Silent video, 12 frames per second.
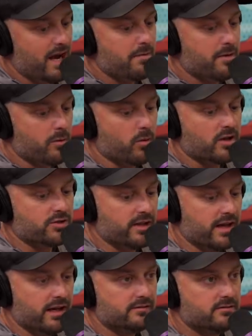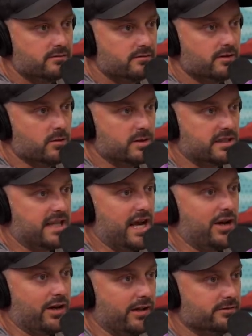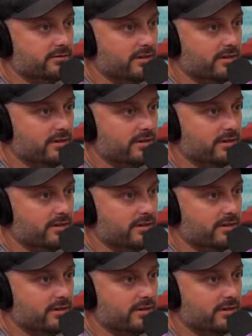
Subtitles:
I remember watching that. It was scary.